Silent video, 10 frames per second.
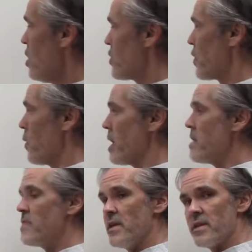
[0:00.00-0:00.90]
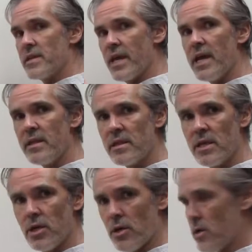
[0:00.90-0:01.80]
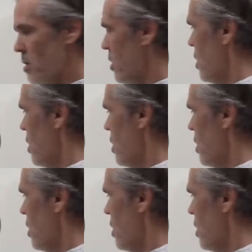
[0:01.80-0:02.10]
So in this case here,